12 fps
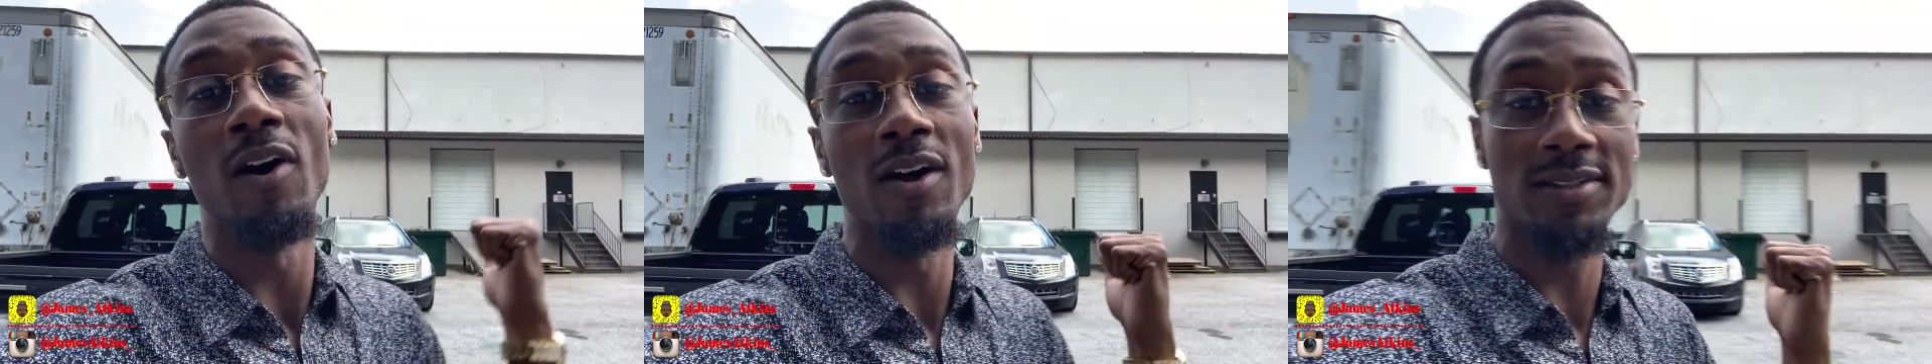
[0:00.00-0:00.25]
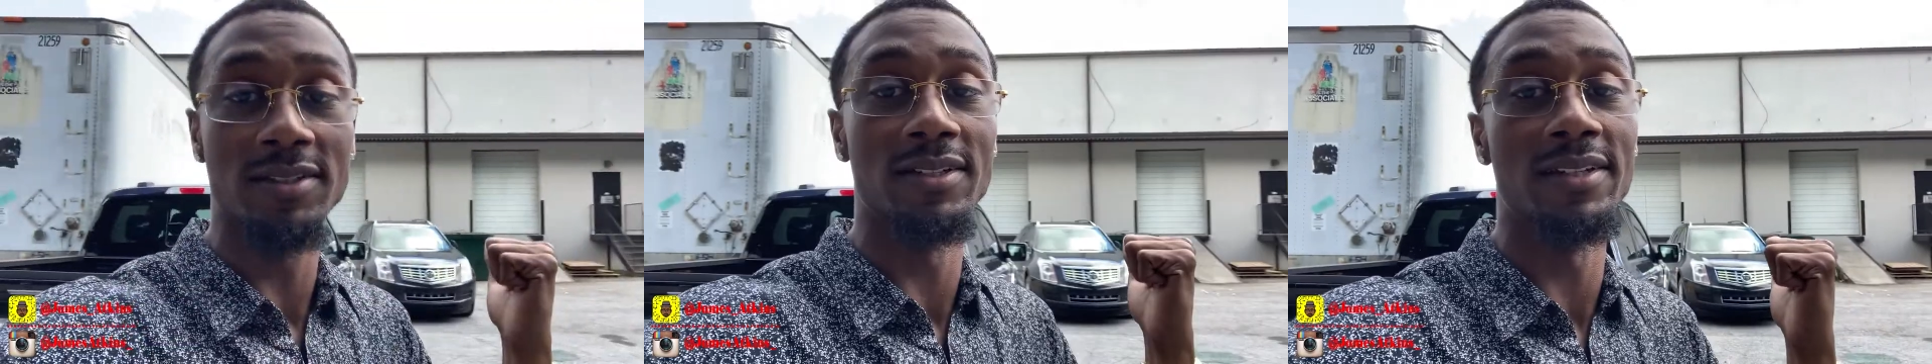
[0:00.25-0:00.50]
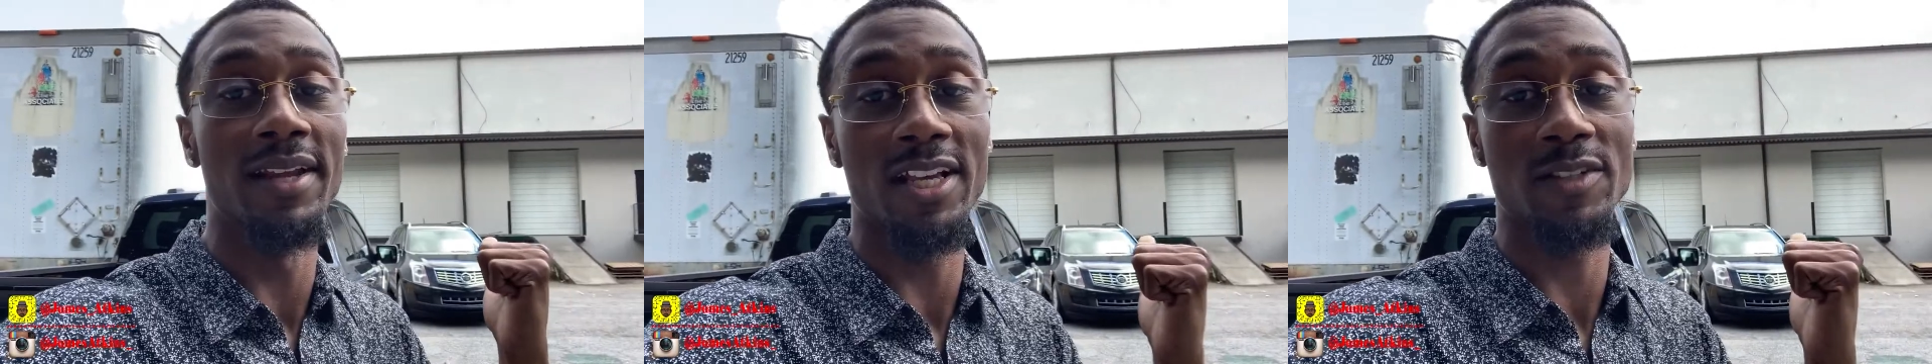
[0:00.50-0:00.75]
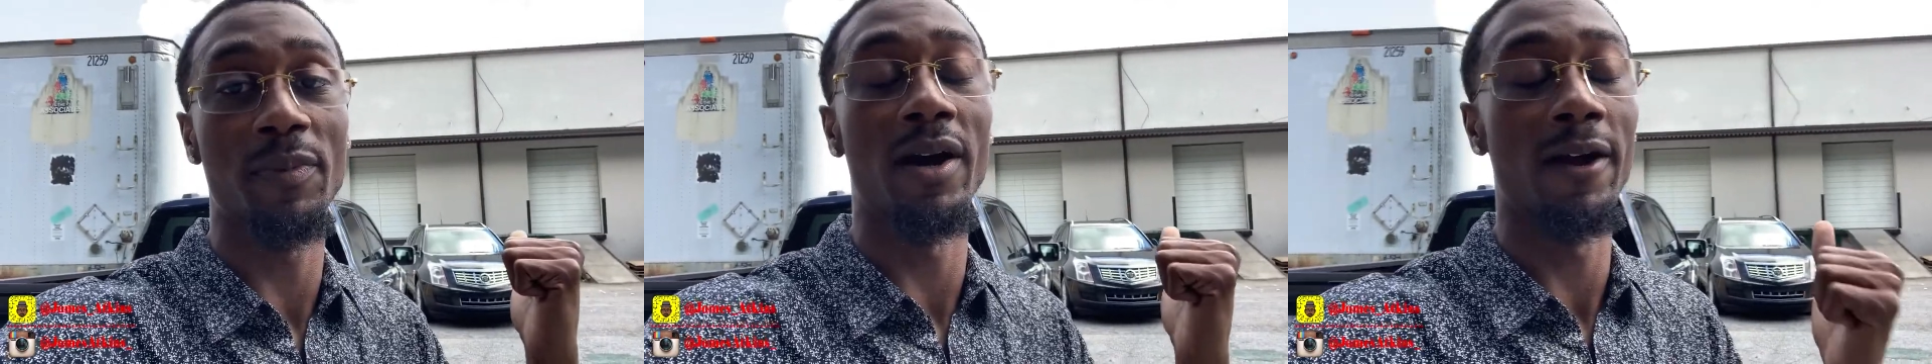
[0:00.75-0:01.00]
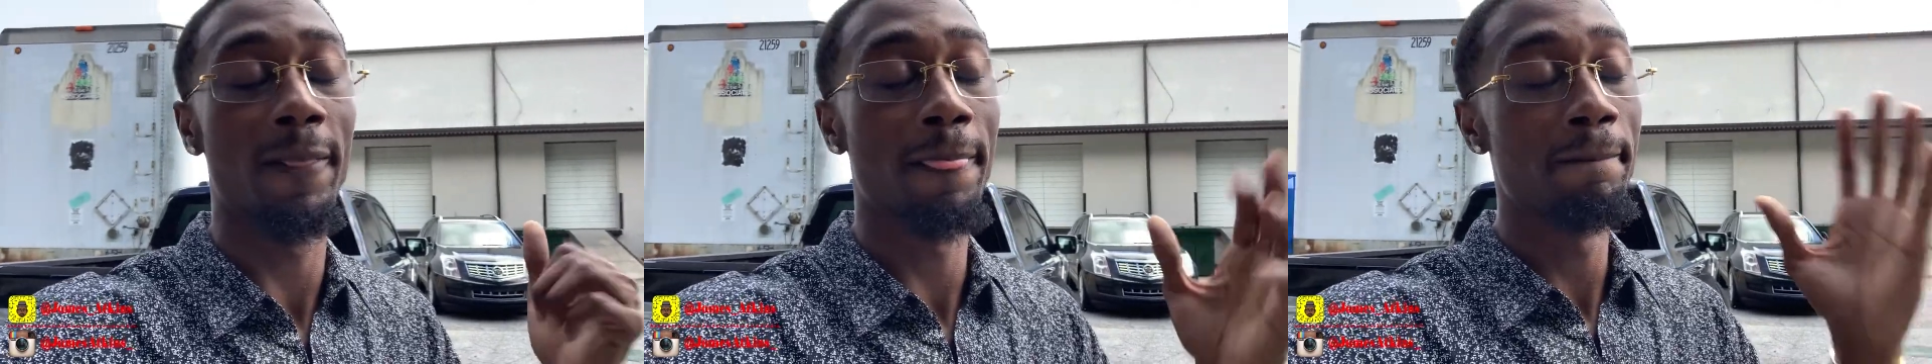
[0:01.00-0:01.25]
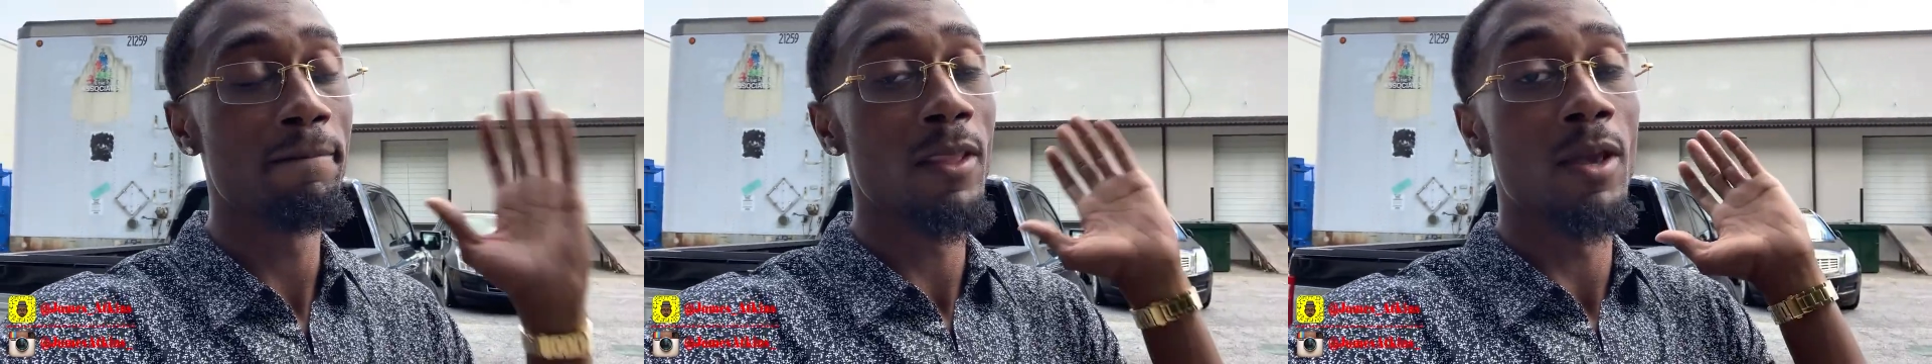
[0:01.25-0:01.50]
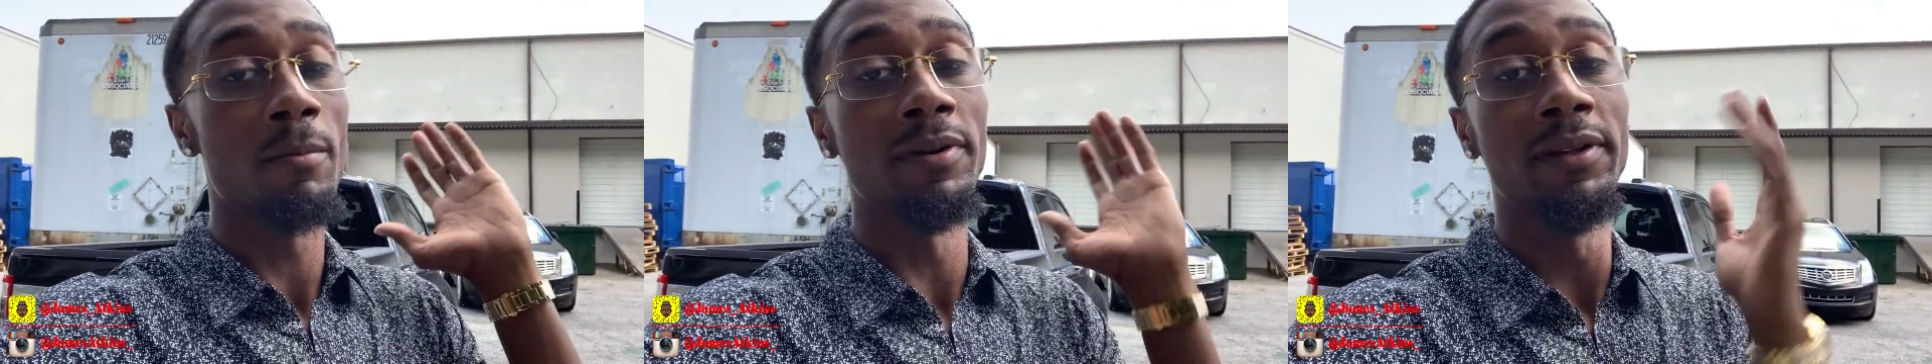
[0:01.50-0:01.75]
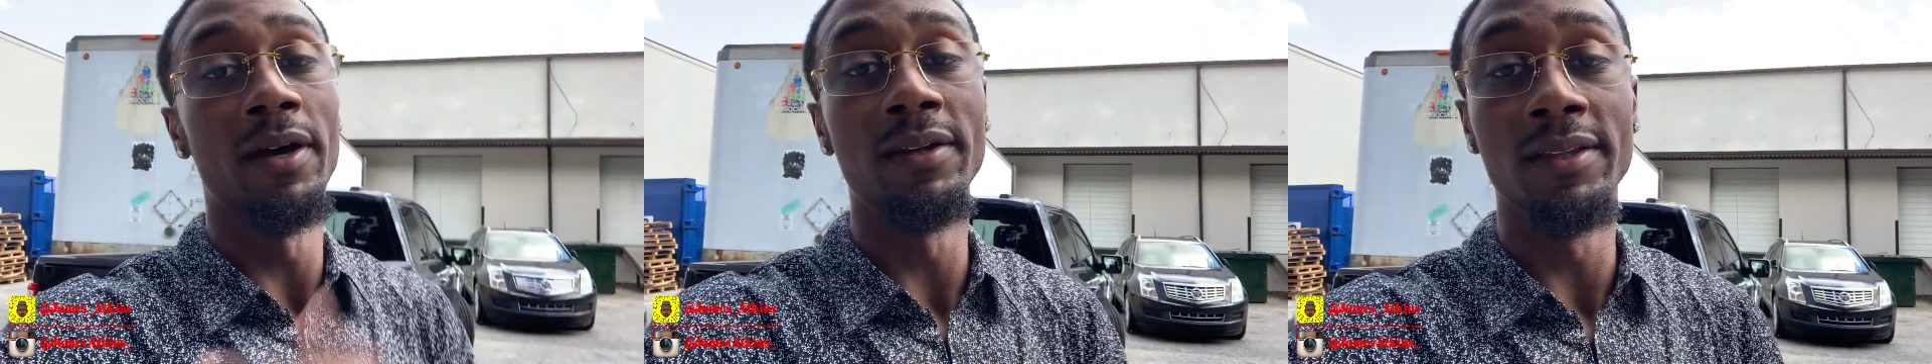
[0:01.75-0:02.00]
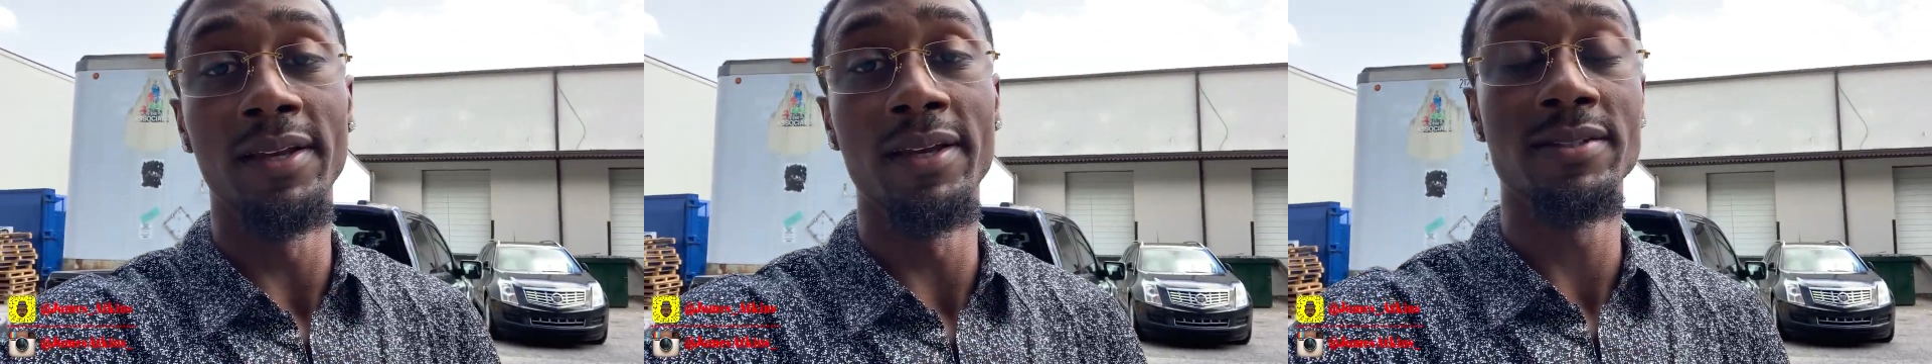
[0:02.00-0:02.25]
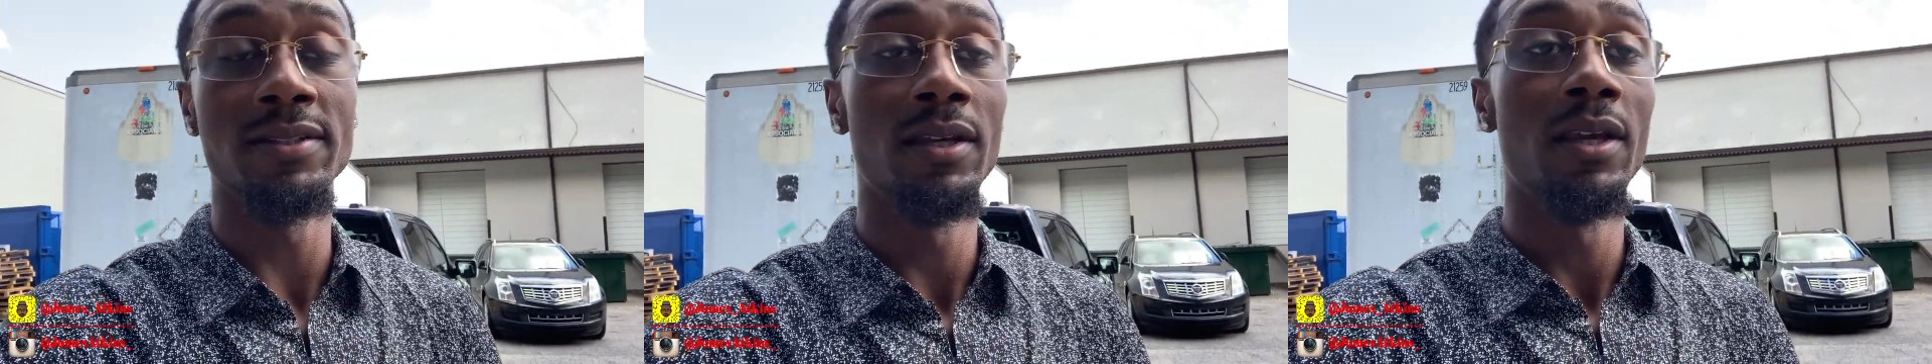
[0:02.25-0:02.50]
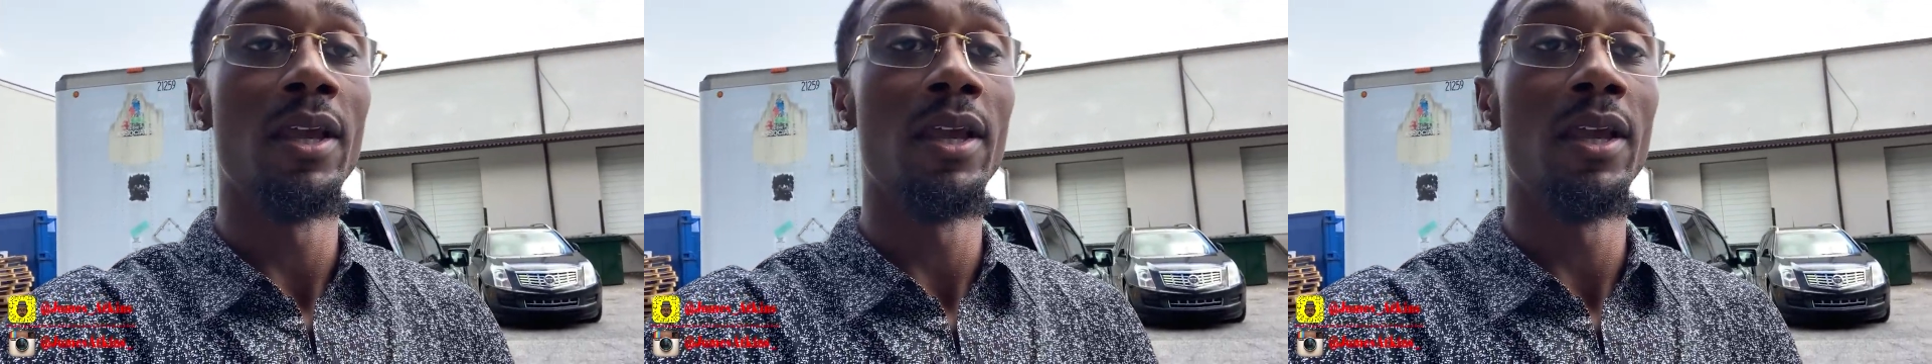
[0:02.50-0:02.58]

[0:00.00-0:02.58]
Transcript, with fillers: on to the next spot. But nonetheless,